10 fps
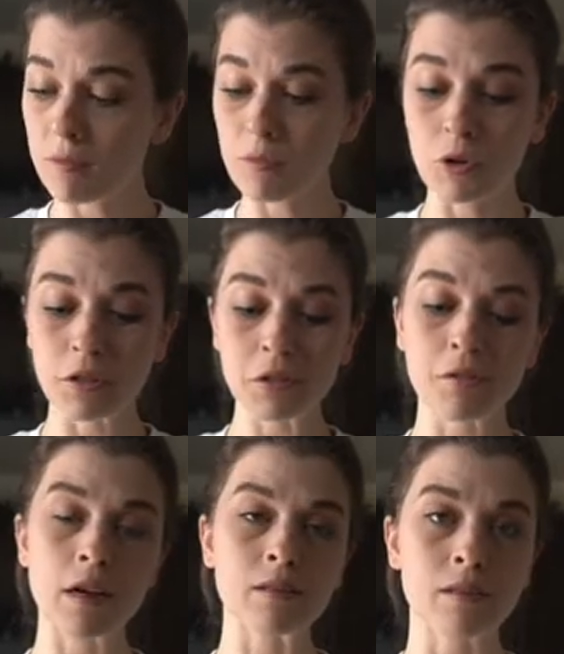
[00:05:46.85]
Crystal
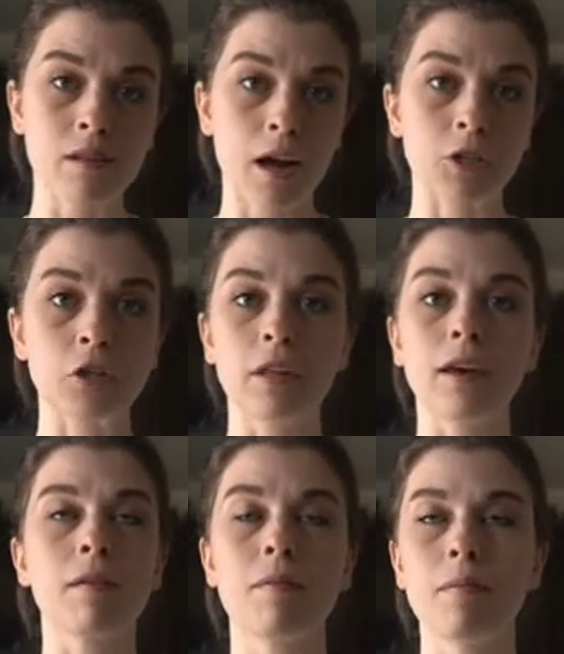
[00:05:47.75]
Raz is actually
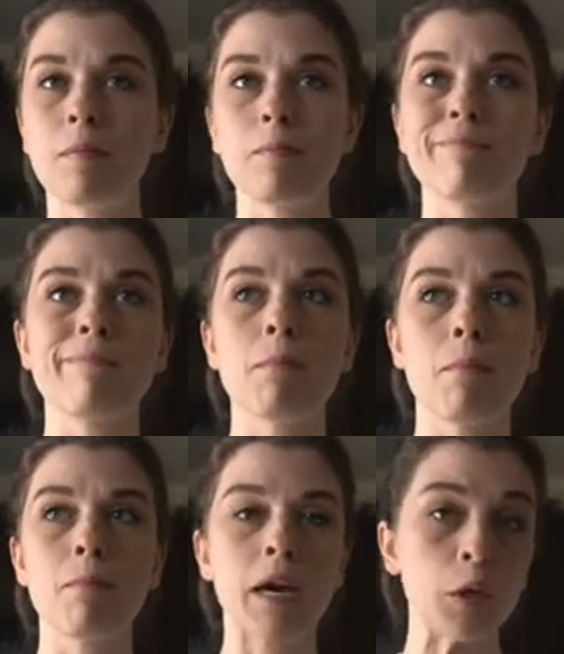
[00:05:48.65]
like
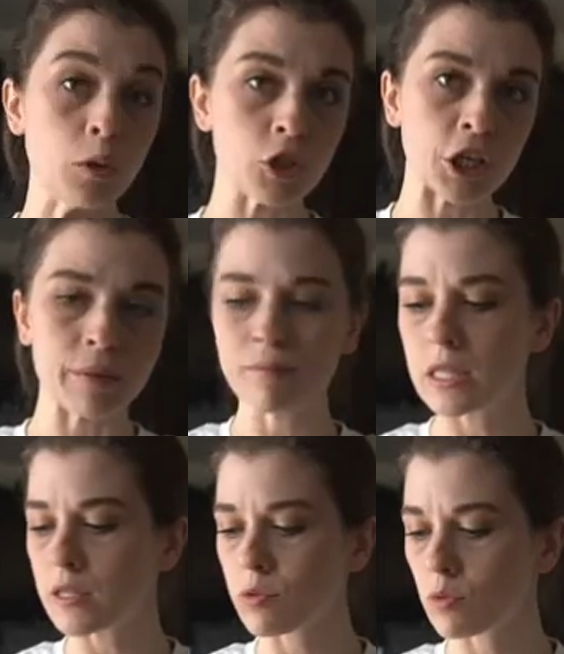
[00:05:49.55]
my OG.
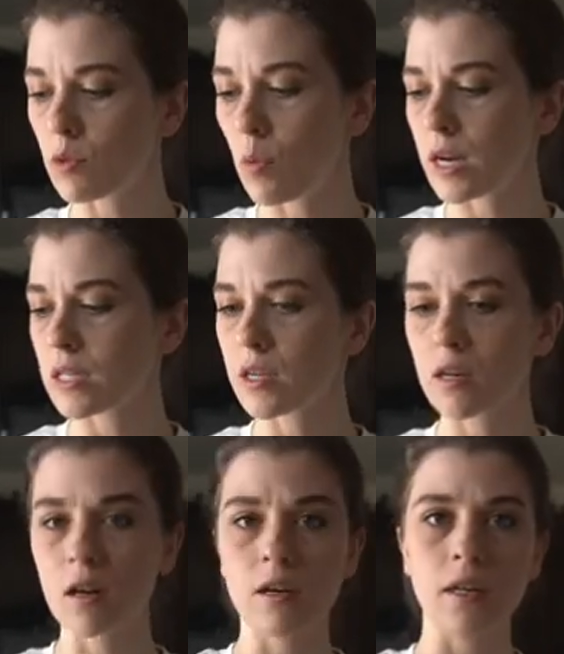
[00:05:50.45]
This is the one I
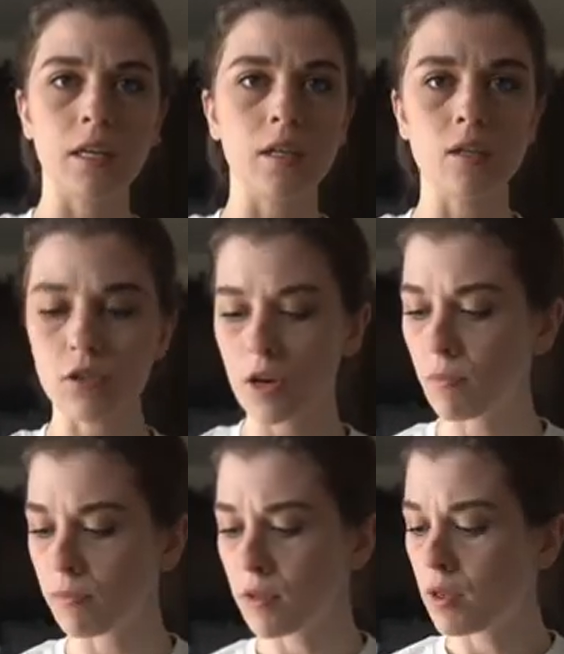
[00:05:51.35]
started on like years
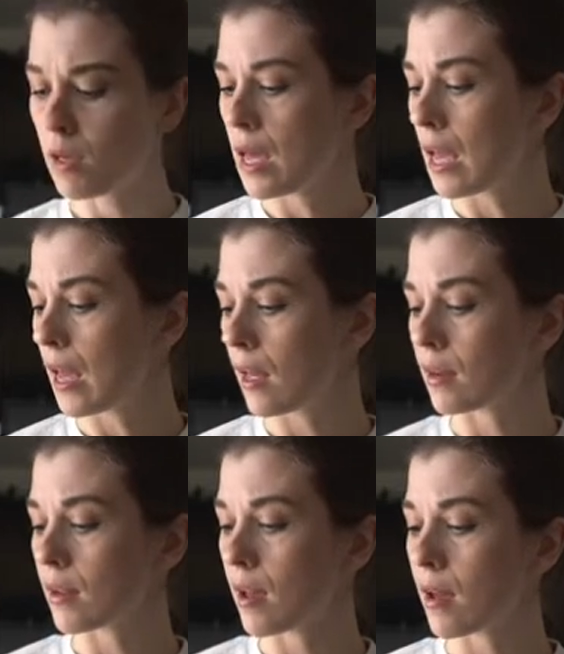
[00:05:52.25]
ago,
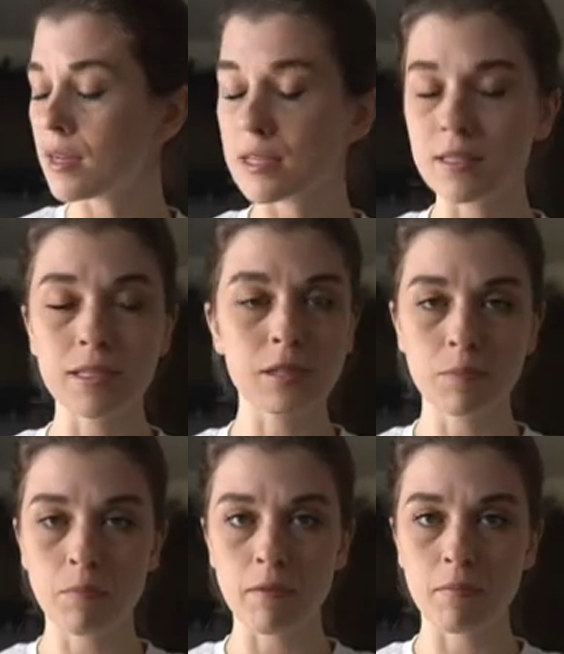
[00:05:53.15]
and it's
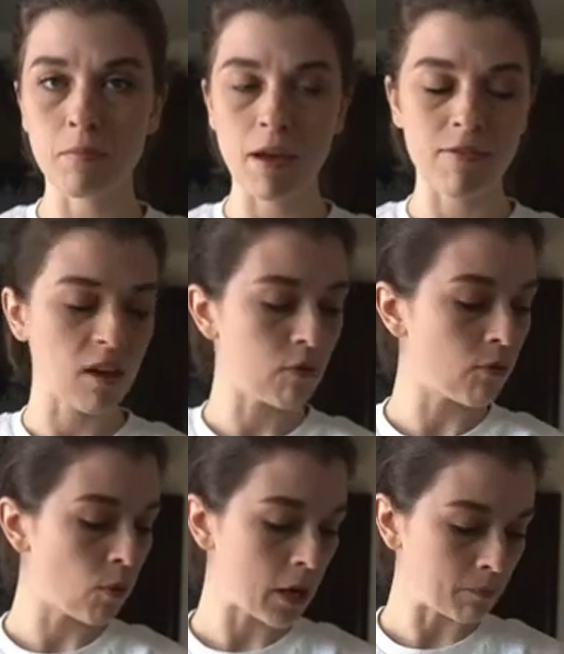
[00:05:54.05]
been my
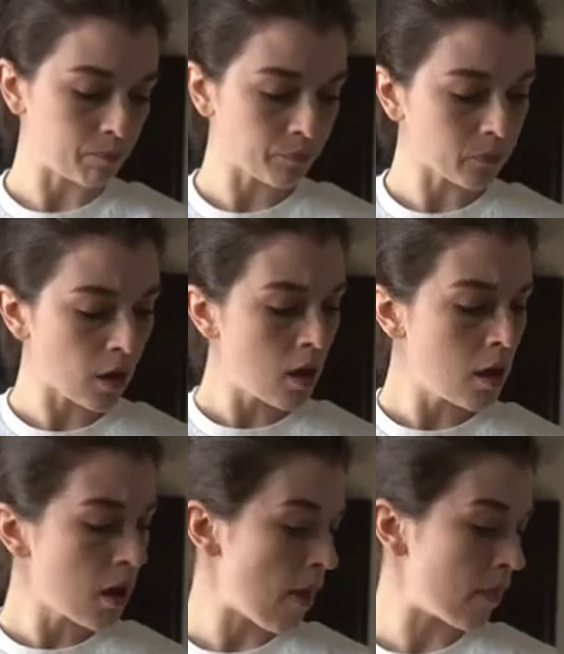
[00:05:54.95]
faithful one.
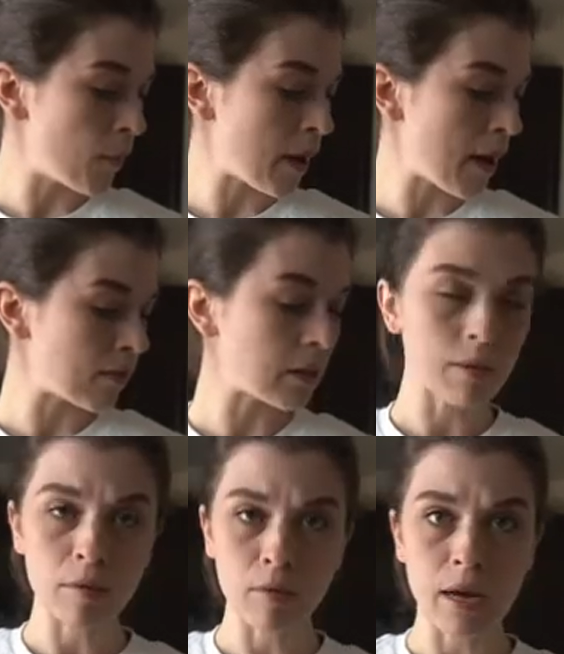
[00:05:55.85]
And then we have the
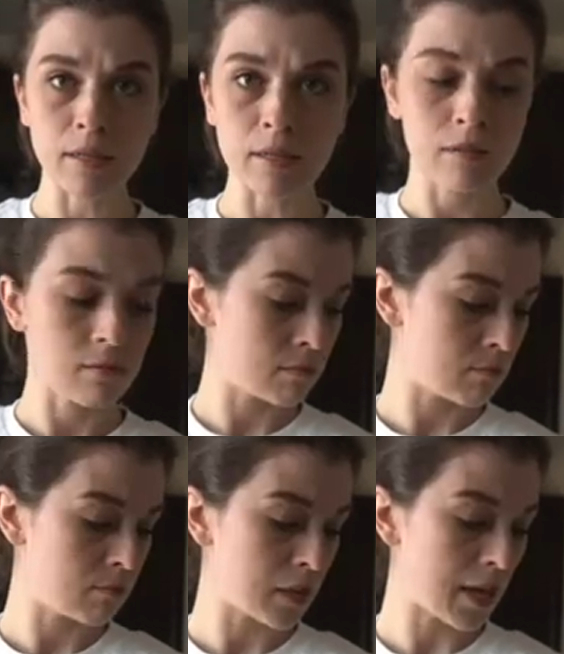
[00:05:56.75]
Lemon Raz
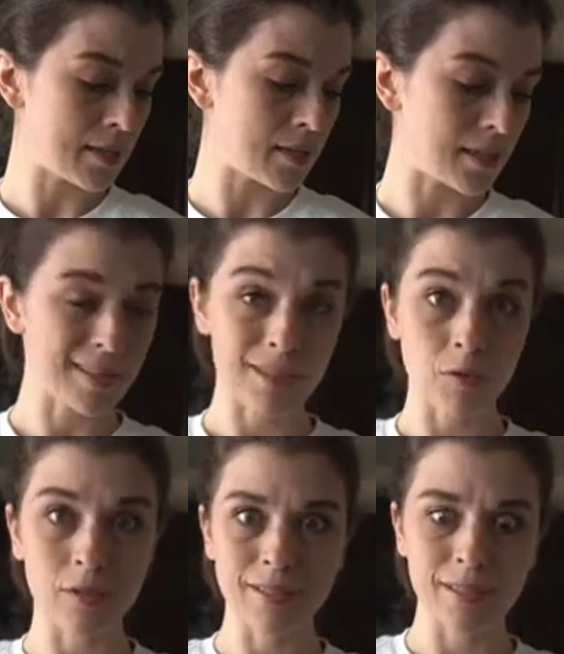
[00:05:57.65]
Icy.
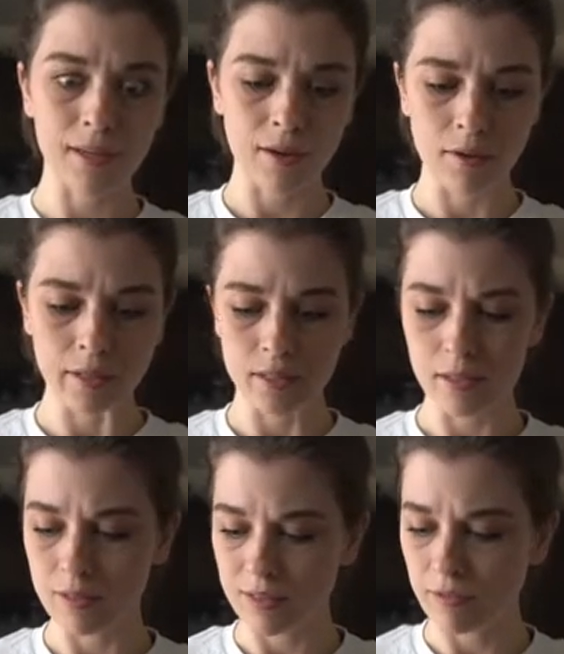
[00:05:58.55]
So let's see how these
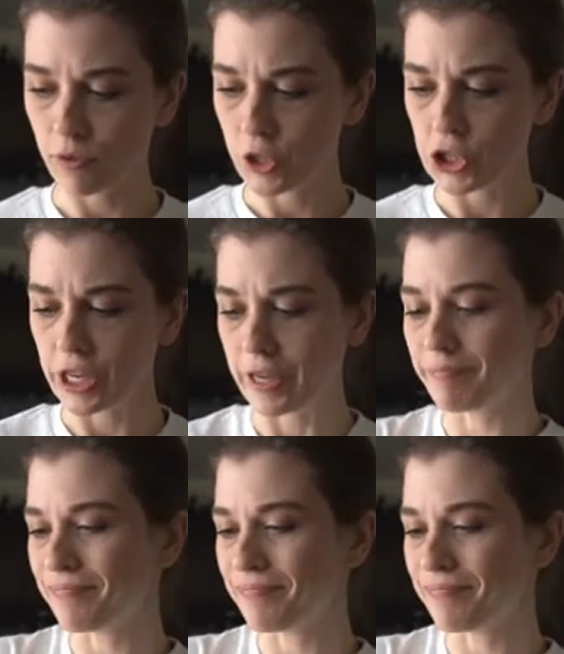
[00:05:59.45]
differentiate.